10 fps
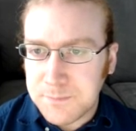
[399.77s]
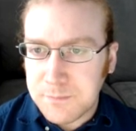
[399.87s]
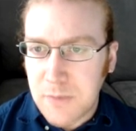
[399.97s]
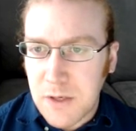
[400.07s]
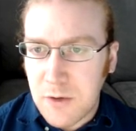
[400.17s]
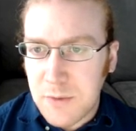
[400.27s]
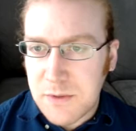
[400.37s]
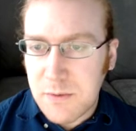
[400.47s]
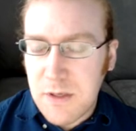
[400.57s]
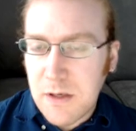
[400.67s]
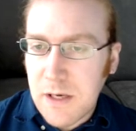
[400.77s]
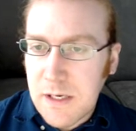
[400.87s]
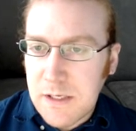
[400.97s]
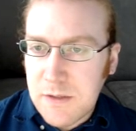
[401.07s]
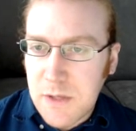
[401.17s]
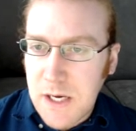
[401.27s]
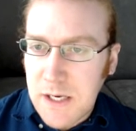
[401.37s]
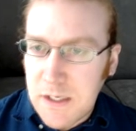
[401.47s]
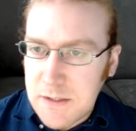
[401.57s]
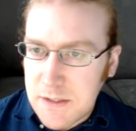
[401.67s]
My group is weak, I need to
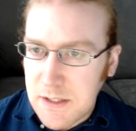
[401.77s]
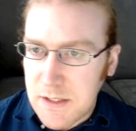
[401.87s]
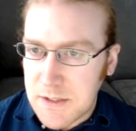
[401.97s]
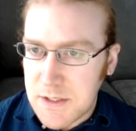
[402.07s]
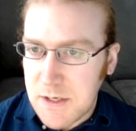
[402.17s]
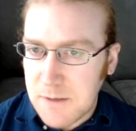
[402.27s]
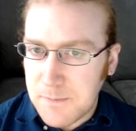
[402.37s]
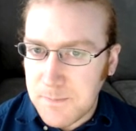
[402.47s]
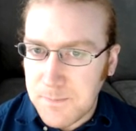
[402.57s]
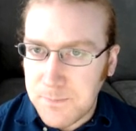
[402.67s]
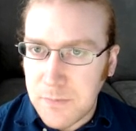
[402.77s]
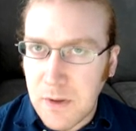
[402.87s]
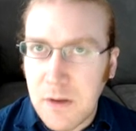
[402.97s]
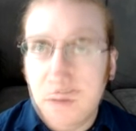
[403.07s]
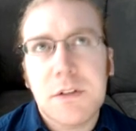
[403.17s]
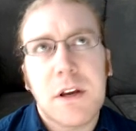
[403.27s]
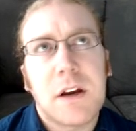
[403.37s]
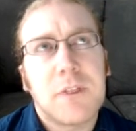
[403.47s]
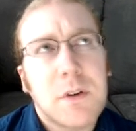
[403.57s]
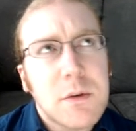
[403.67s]
Hane to get Aji. So yeah,
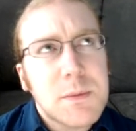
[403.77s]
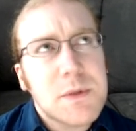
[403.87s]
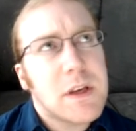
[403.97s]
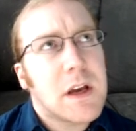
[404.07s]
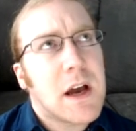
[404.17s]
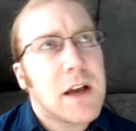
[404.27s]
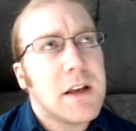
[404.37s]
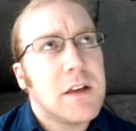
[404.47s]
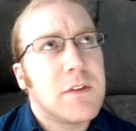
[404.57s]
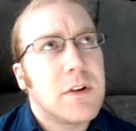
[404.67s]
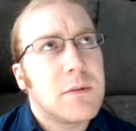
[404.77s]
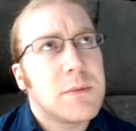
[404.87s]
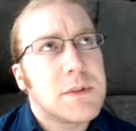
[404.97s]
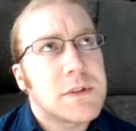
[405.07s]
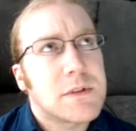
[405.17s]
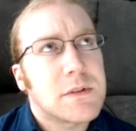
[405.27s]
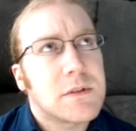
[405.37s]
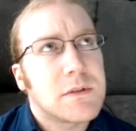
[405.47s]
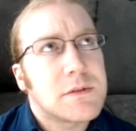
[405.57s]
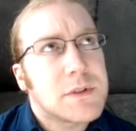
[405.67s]
if your group is weak, Hane. If your group is
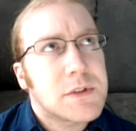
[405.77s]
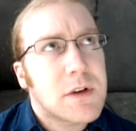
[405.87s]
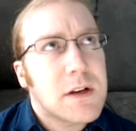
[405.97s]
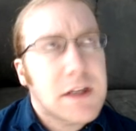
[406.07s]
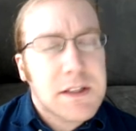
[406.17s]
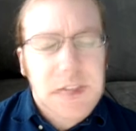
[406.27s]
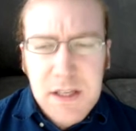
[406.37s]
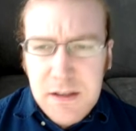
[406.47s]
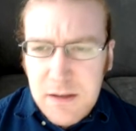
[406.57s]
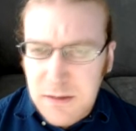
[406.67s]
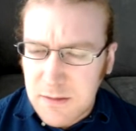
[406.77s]
strong, extend.